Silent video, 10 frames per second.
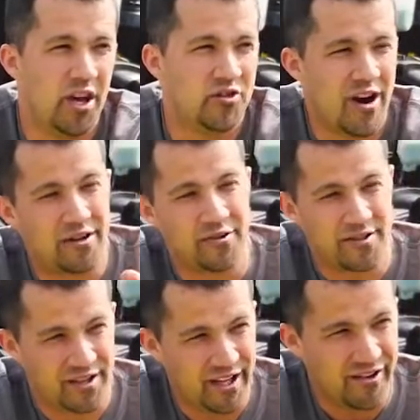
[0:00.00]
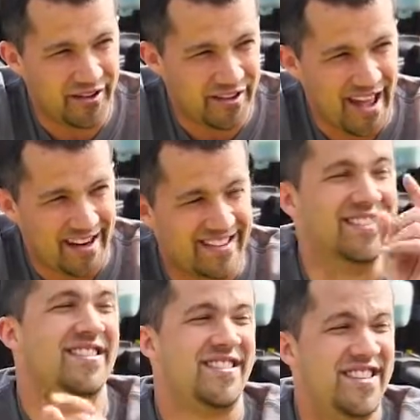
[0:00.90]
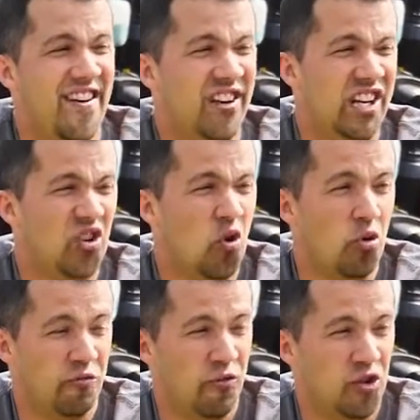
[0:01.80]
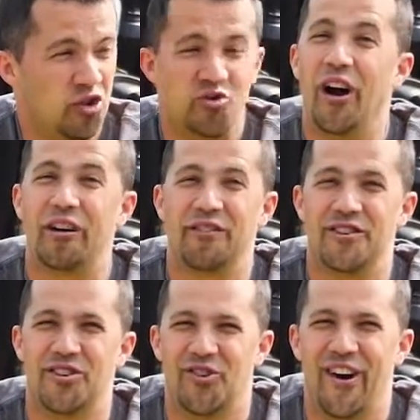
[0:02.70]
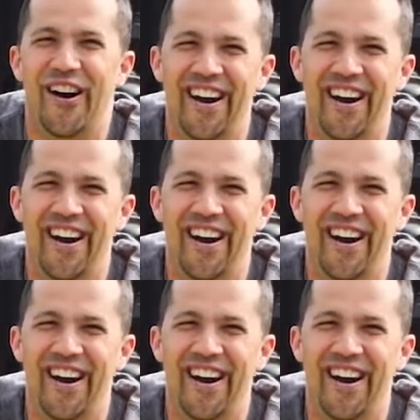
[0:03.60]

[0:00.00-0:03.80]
Tractor is cleaner than that 70-year-old Ford truck for sure.